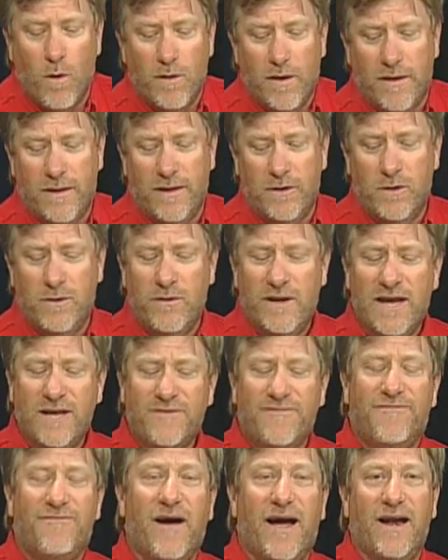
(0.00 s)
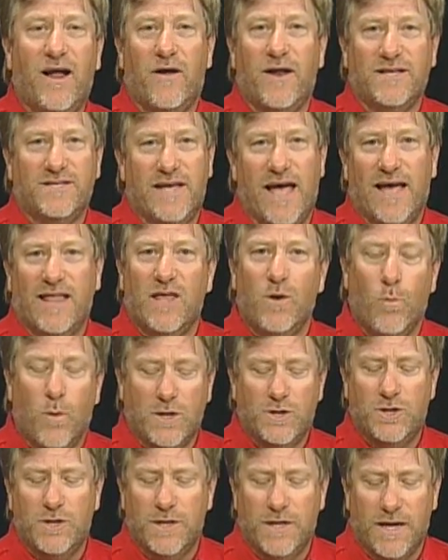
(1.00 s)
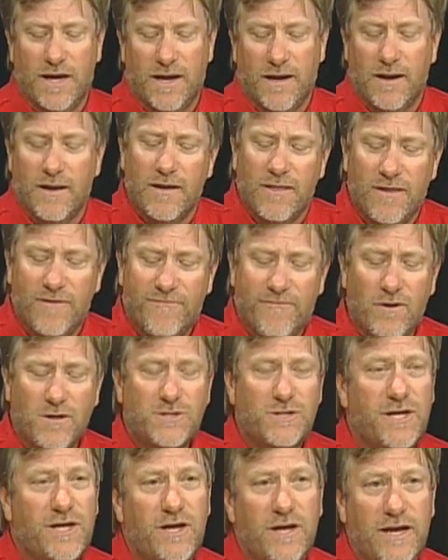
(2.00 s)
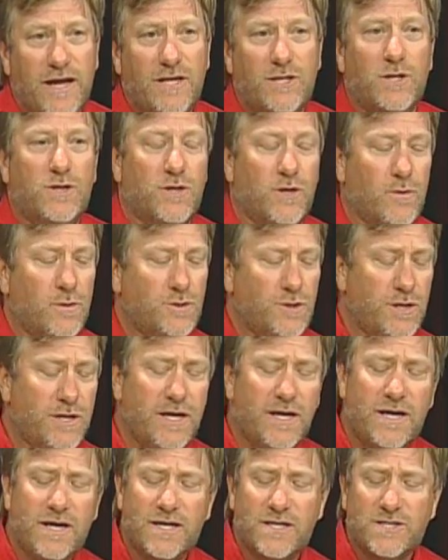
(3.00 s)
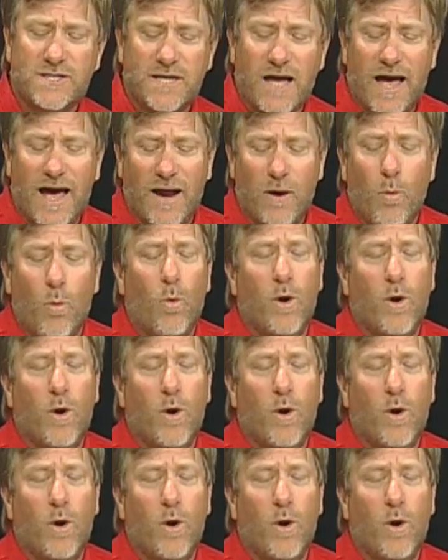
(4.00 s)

You need to find out exactly what you need. The first thing you need to do is you need to decide what